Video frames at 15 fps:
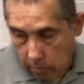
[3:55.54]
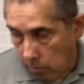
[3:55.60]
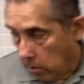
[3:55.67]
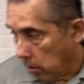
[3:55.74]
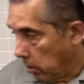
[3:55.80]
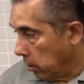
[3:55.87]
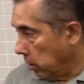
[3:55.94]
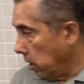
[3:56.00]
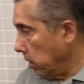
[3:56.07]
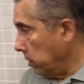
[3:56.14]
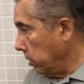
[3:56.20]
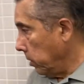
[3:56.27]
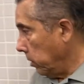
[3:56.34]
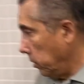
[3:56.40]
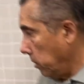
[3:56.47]
water
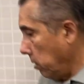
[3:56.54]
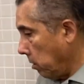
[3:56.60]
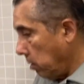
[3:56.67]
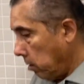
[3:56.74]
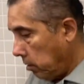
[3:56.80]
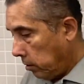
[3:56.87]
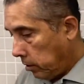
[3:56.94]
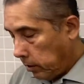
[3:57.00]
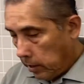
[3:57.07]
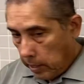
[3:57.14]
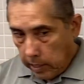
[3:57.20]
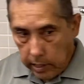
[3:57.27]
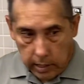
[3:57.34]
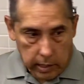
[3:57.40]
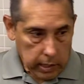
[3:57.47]
closet stalls
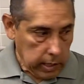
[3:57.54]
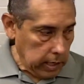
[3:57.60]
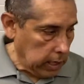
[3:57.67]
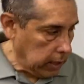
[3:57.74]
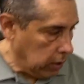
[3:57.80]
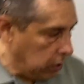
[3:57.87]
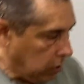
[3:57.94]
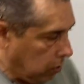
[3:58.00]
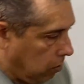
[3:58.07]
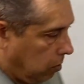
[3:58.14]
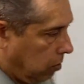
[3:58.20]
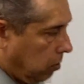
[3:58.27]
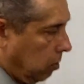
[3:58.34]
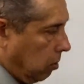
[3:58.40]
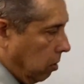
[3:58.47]
is the
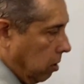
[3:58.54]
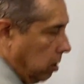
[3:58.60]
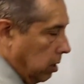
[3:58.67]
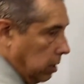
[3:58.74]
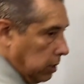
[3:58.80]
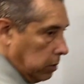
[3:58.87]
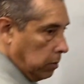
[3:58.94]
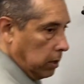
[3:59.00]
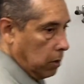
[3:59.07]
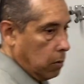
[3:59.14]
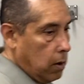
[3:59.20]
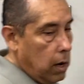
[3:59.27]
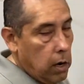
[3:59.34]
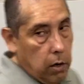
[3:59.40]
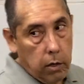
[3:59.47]
door is
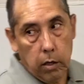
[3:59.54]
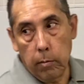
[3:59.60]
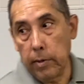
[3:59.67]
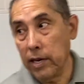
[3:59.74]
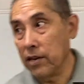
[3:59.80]
required to be